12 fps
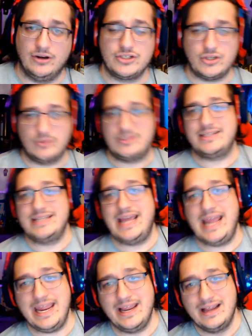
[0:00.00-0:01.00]
So
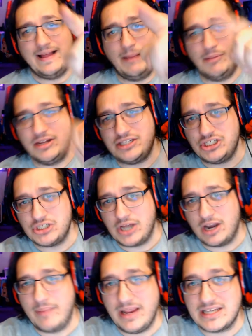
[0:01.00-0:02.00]
today, I'm gonna teach you how
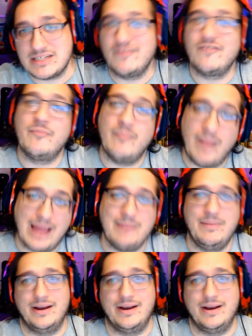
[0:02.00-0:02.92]
to make some of my meta